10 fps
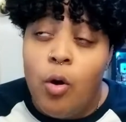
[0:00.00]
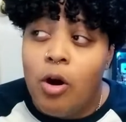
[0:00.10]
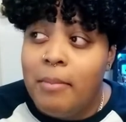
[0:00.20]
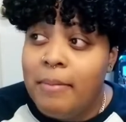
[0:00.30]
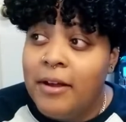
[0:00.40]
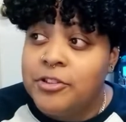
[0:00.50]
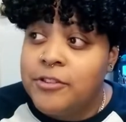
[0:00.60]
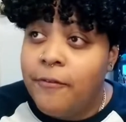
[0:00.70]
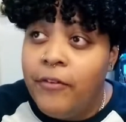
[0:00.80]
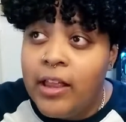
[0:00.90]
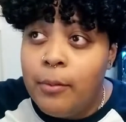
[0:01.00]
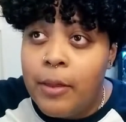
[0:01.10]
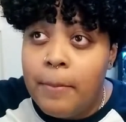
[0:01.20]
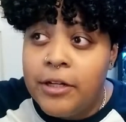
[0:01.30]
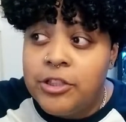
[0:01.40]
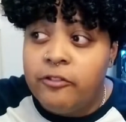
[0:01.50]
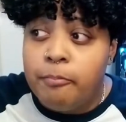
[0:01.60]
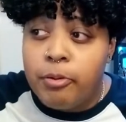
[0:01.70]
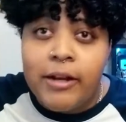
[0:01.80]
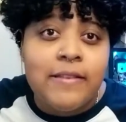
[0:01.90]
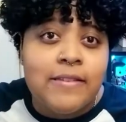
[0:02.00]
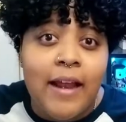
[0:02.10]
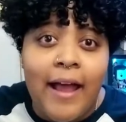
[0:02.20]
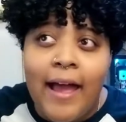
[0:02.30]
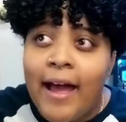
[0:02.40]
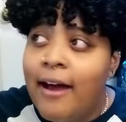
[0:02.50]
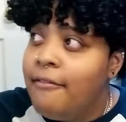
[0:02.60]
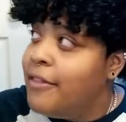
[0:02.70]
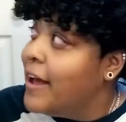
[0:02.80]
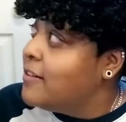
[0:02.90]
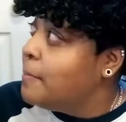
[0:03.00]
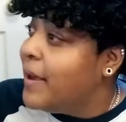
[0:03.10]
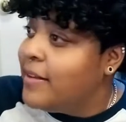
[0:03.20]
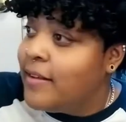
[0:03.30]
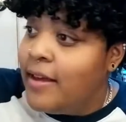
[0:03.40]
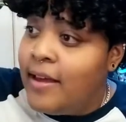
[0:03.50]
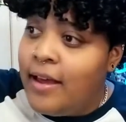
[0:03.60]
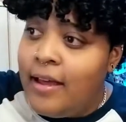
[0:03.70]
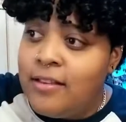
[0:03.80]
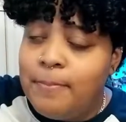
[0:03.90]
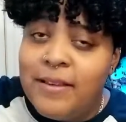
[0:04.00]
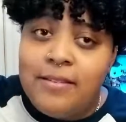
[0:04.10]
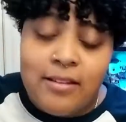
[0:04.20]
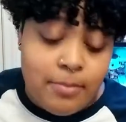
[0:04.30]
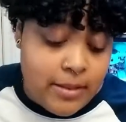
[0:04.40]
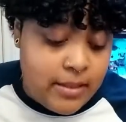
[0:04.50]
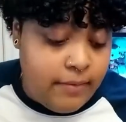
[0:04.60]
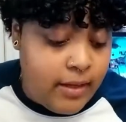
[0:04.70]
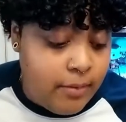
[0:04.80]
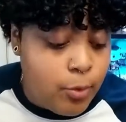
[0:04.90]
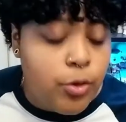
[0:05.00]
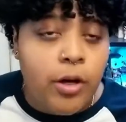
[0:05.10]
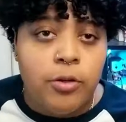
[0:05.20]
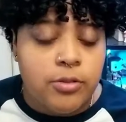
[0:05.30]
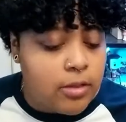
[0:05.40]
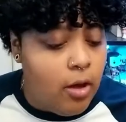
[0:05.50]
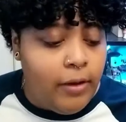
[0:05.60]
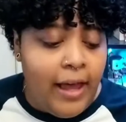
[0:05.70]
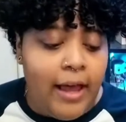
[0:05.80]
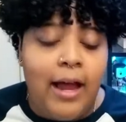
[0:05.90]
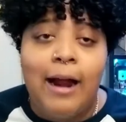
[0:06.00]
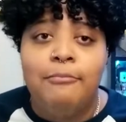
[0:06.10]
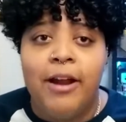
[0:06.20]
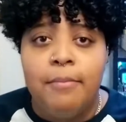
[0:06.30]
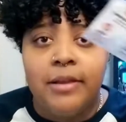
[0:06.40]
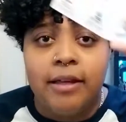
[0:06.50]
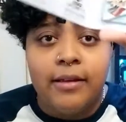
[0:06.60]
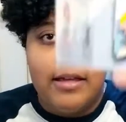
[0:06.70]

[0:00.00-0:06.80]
Or maybe I'll just fill it with a bunch of prints that I have, that space, and space next to my TV. Who knows? Okay, I'm rambling.